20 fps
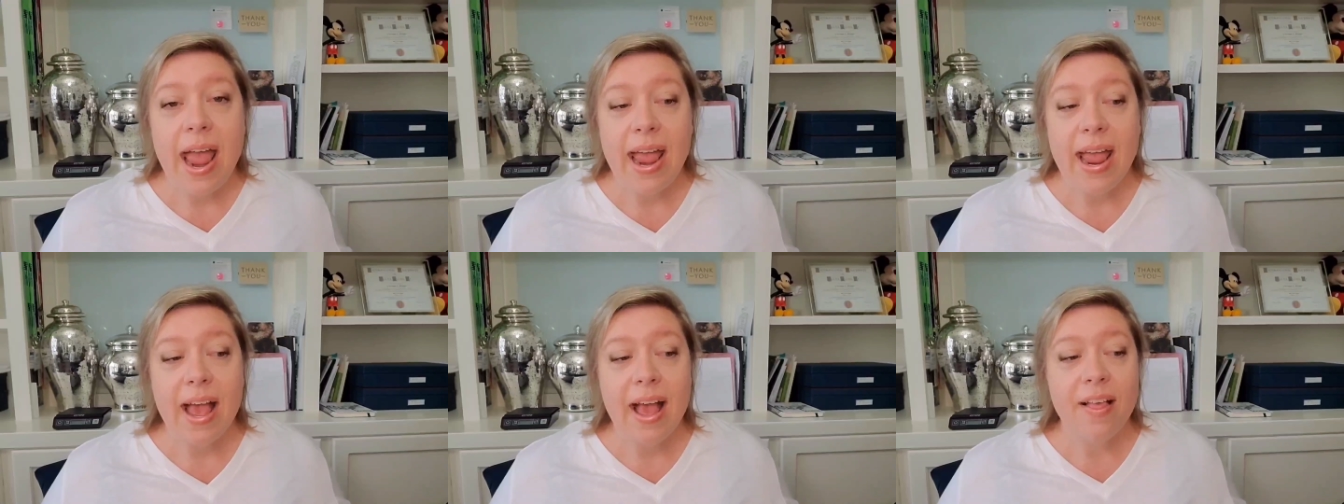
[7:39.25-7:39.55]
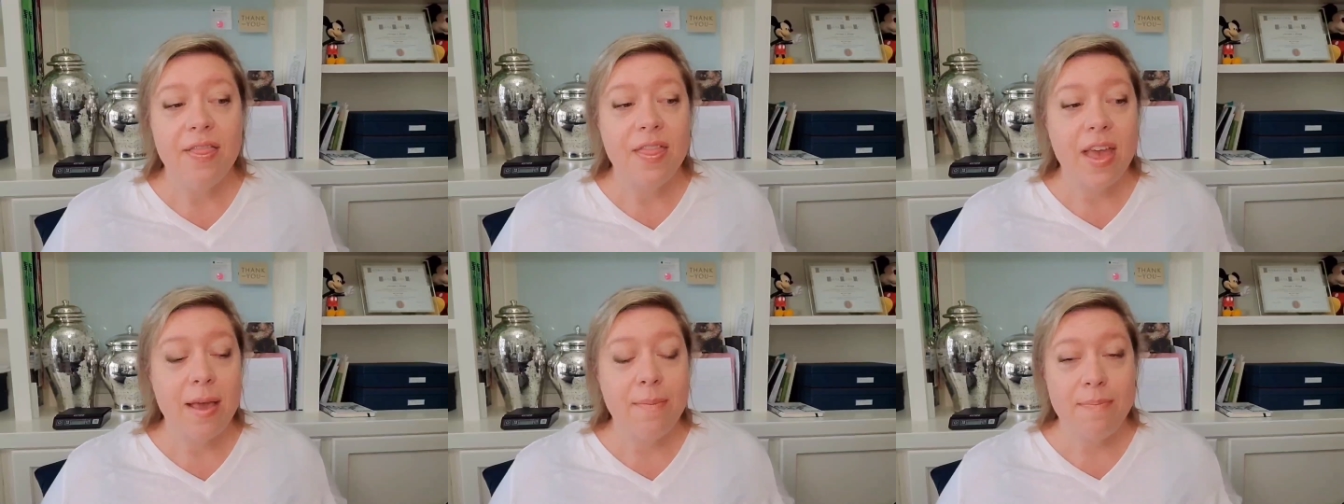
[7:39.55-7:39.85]

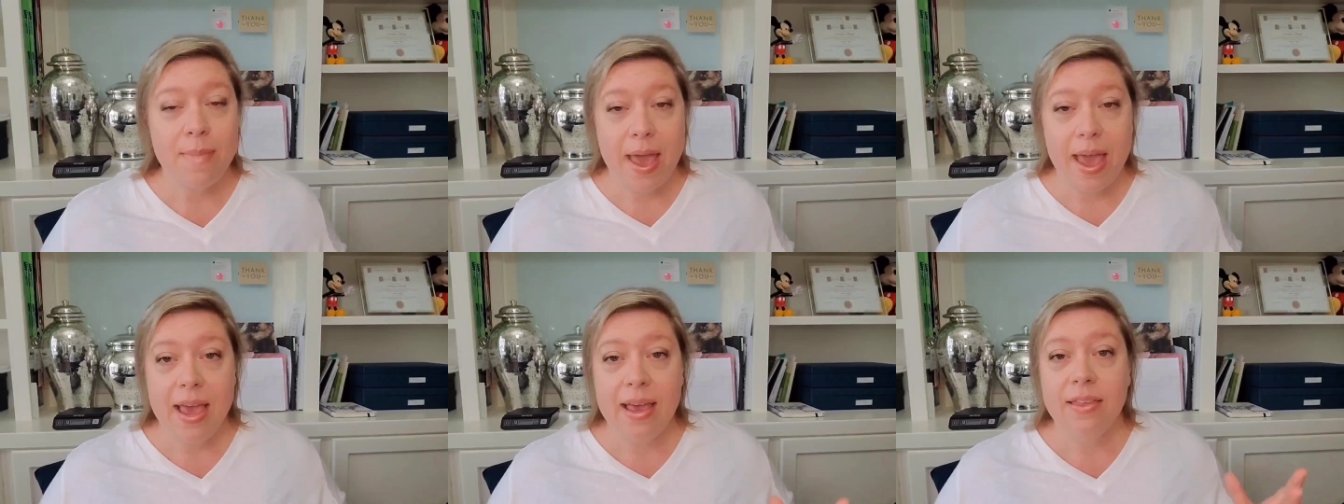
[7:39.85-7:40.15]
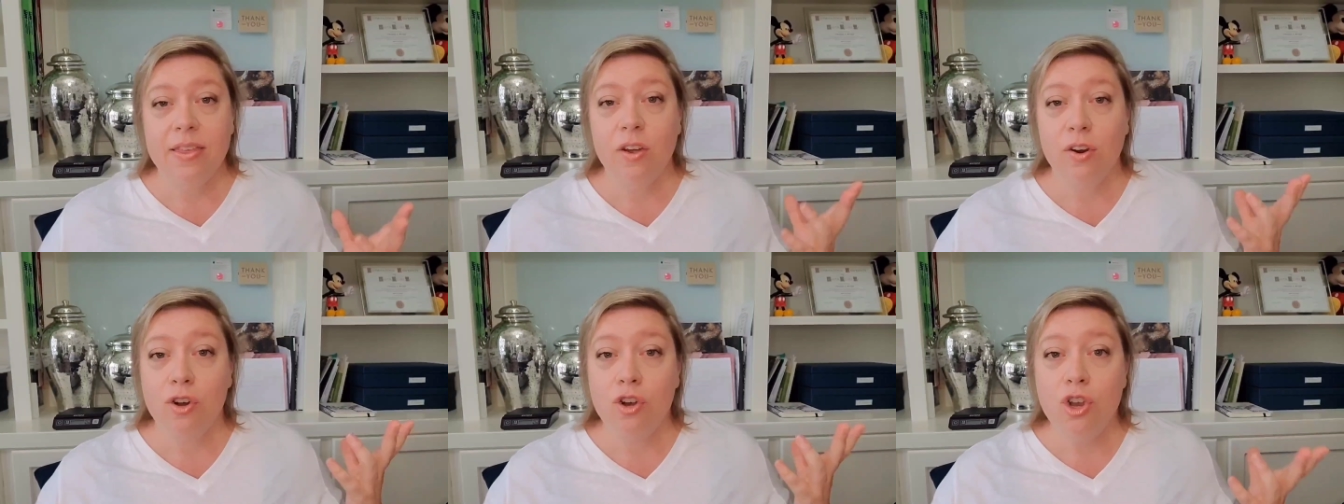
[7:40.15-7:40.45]
And they
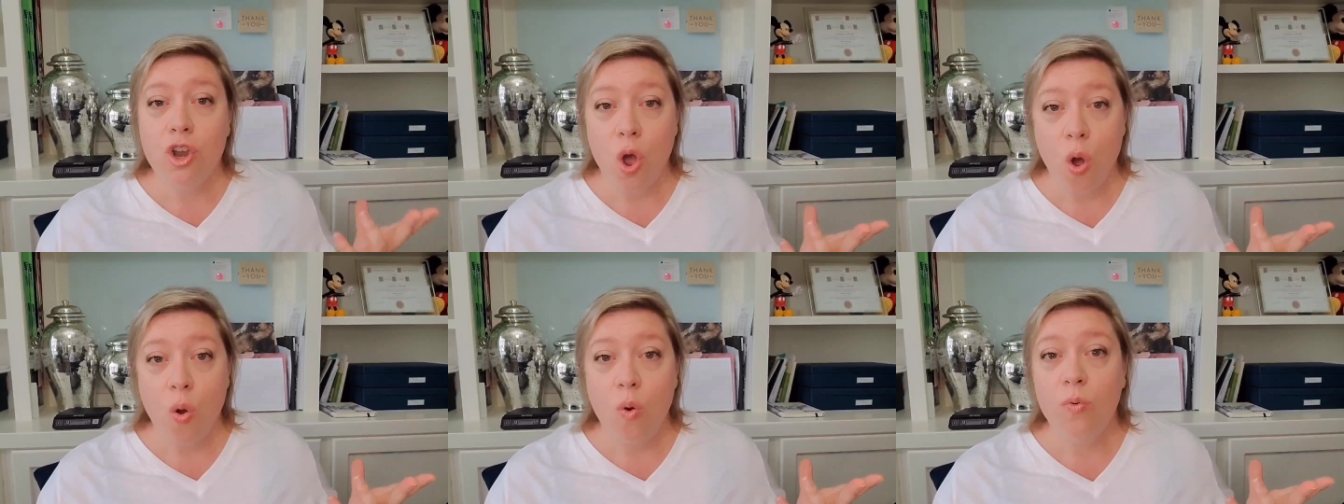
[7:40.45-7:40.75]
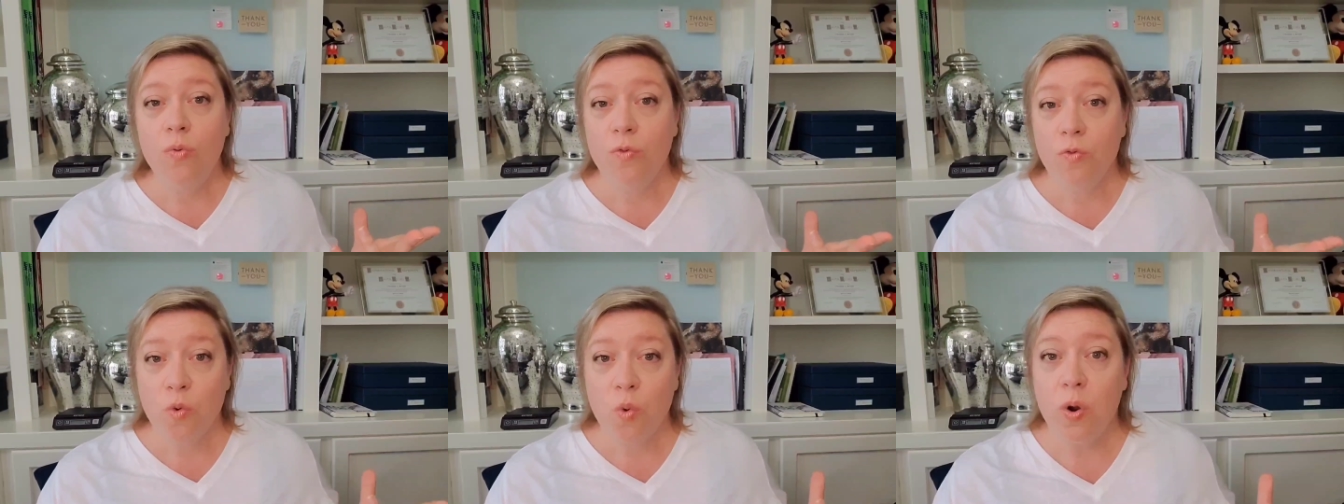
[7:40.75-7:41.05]
make, they're
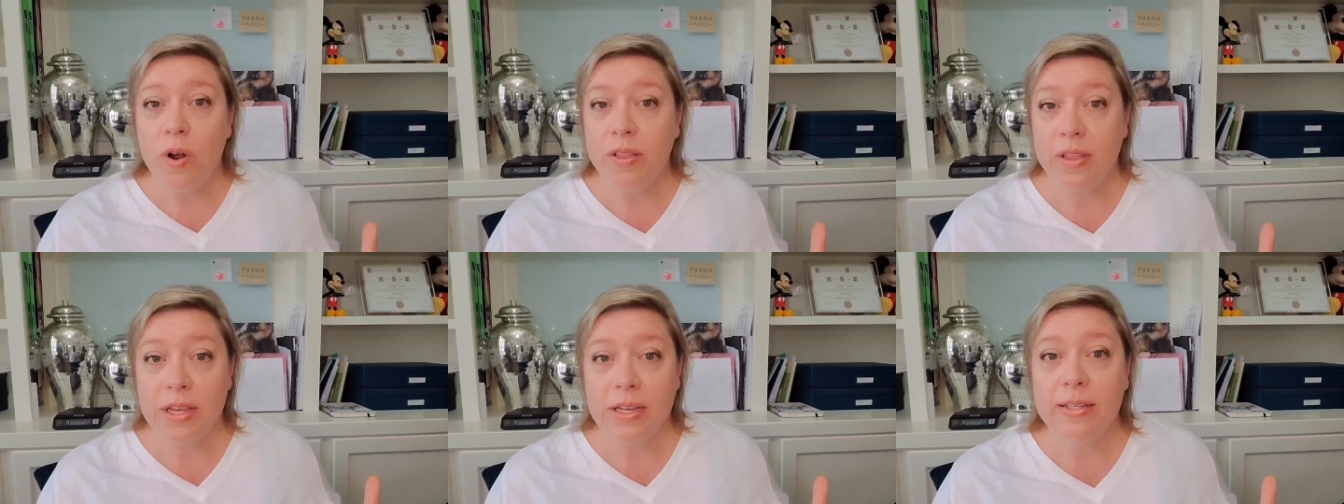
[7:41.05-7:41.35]
known for